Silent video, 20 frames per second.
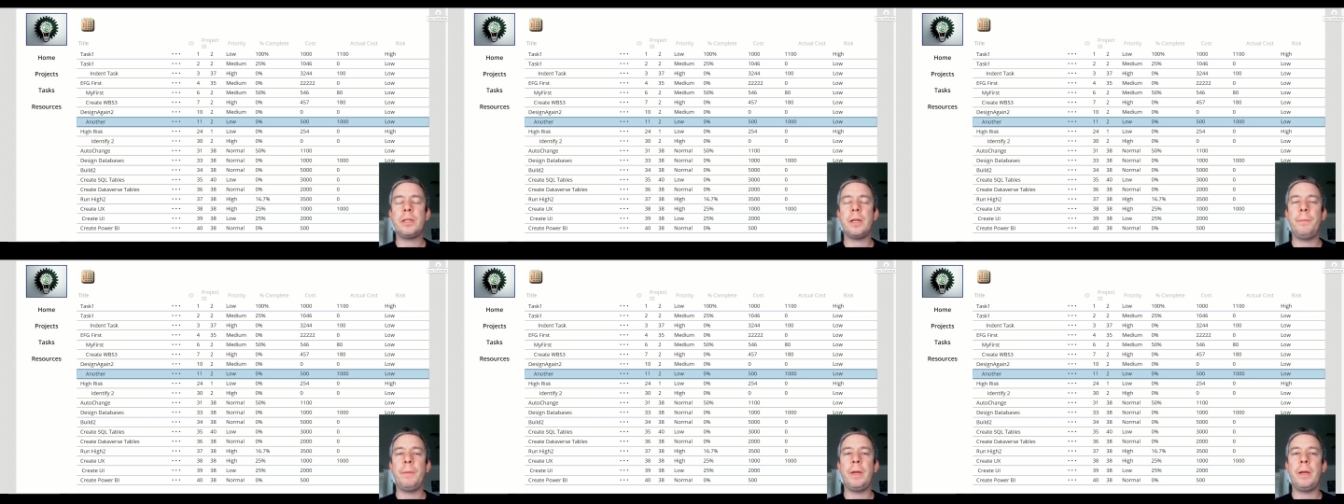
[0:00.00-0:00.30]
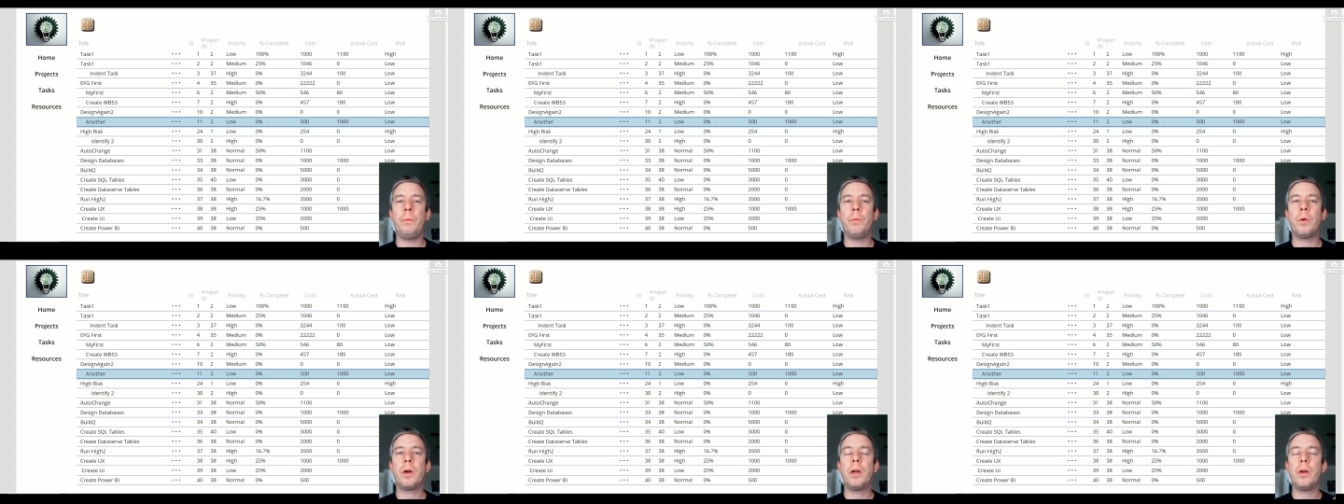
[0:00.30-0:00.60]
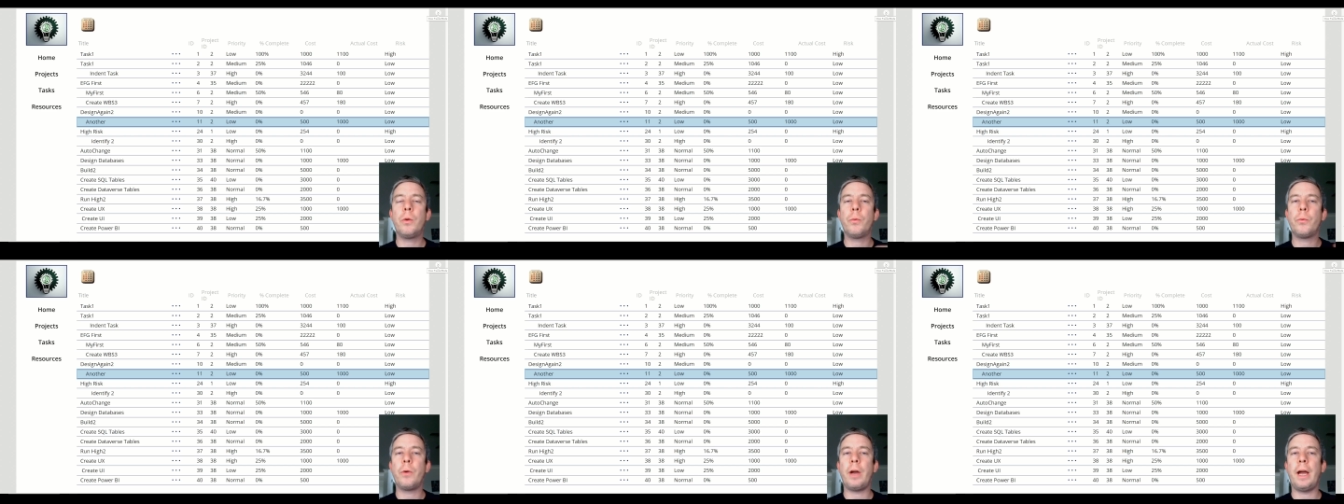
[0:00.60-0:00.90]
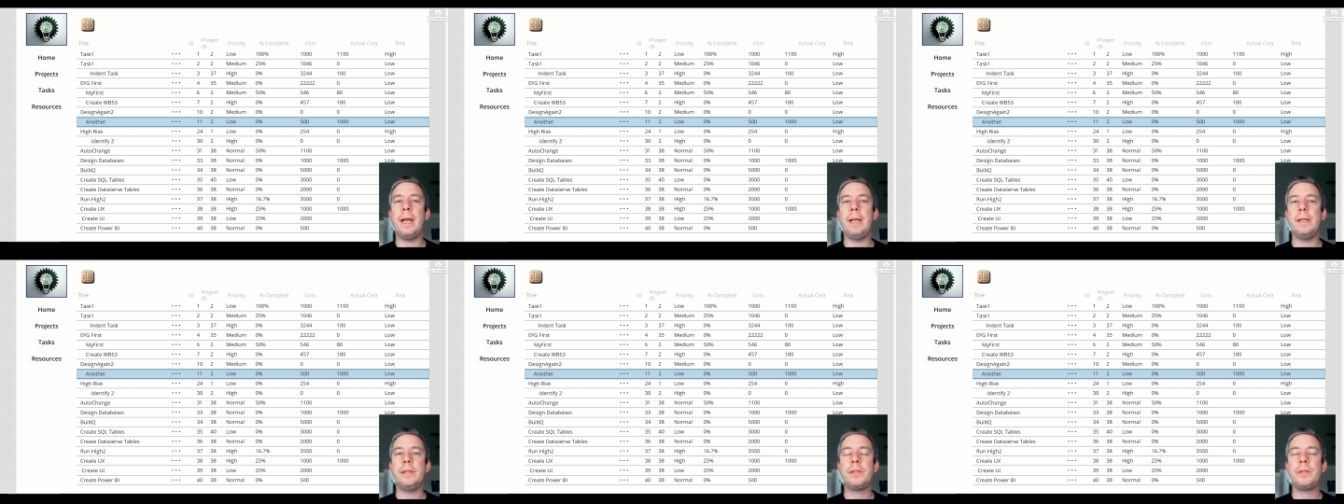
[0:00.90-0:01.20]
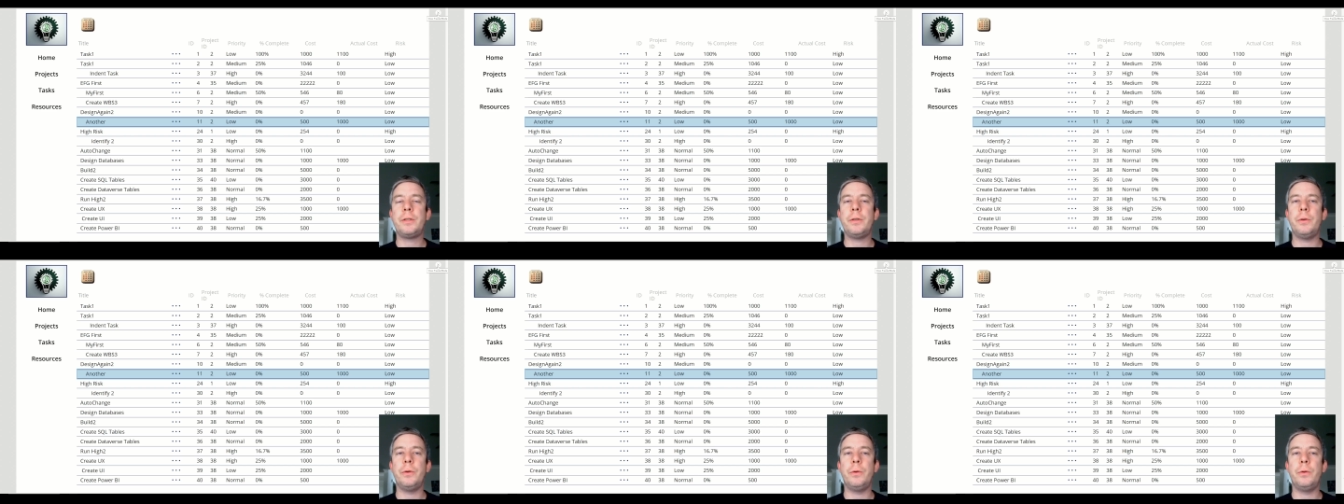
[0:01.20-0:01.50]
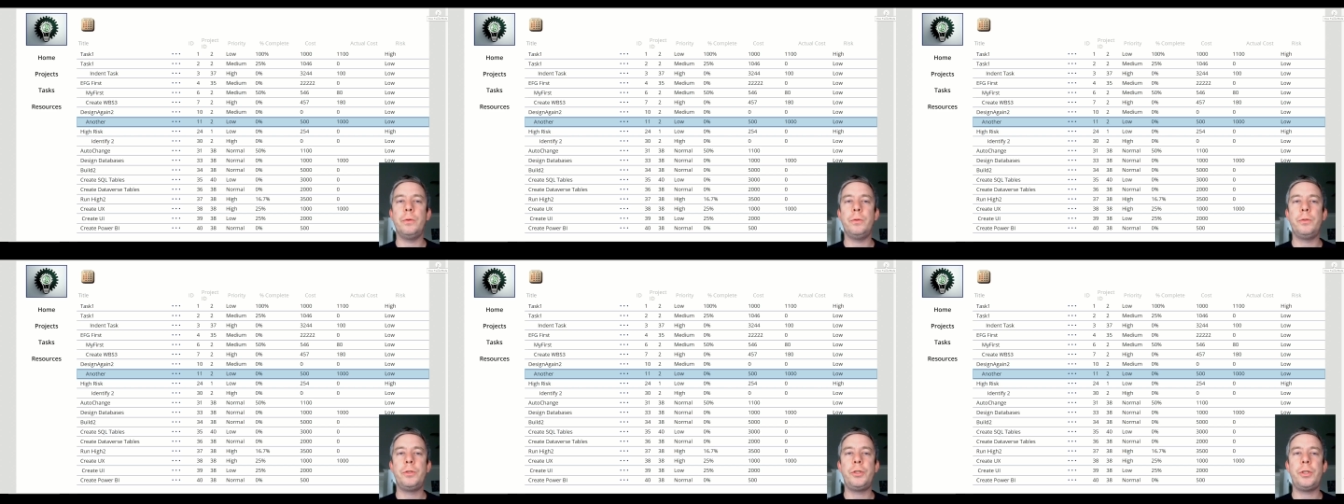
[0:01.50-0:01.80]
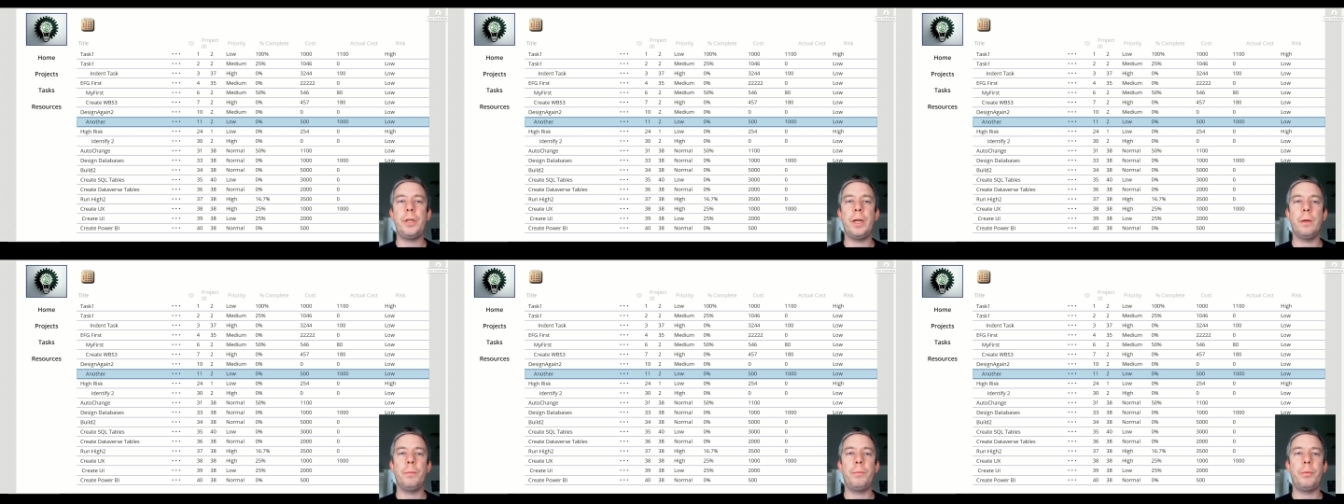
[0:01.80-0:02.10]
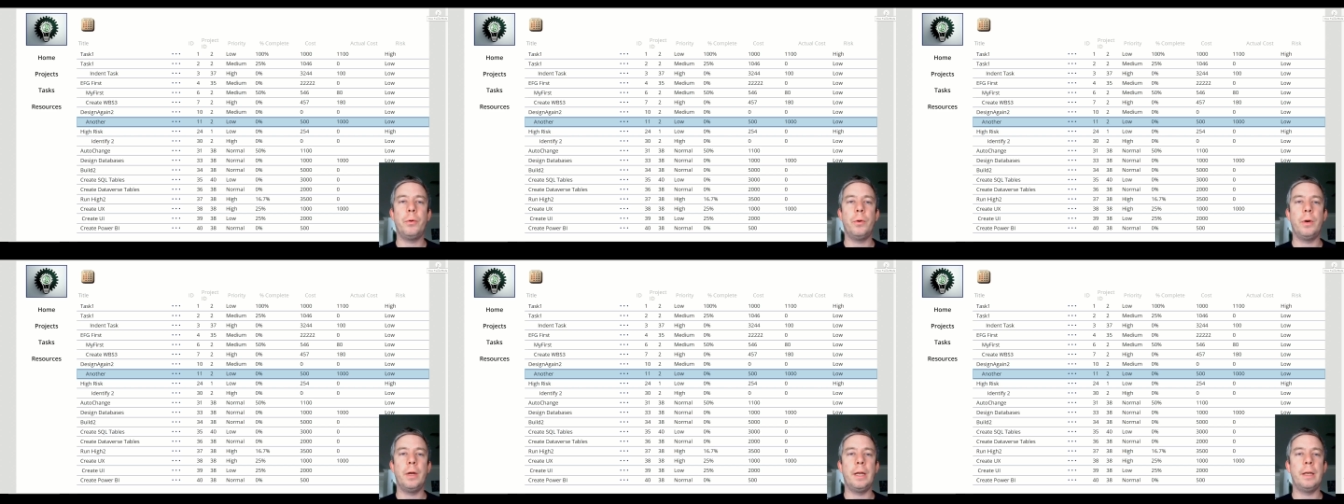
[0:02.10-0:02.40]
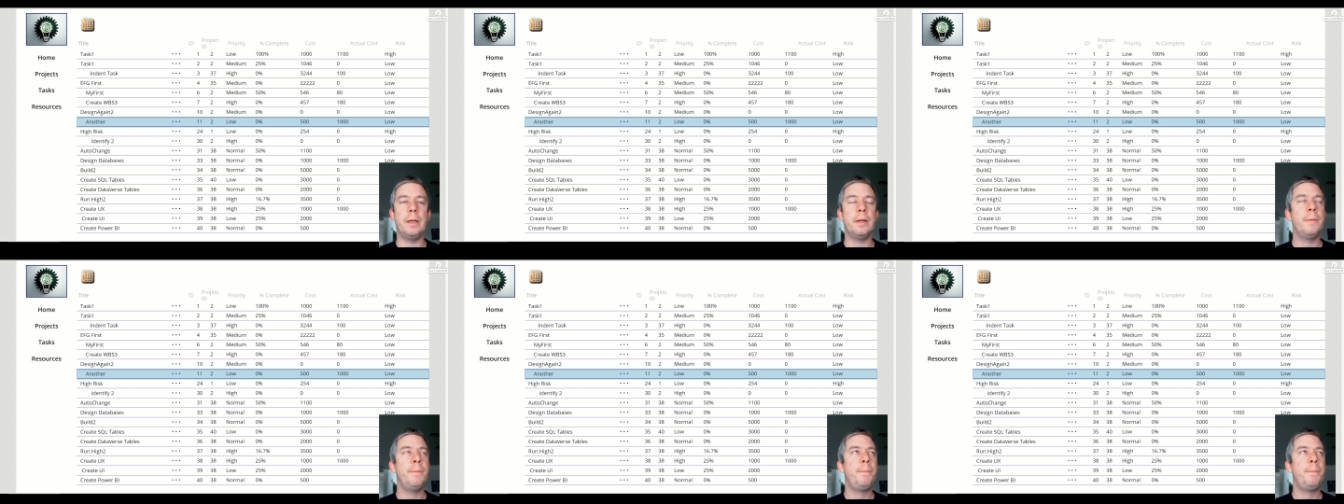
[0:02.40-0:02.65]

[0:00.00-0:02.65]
I mean we're gonna write to SharePoint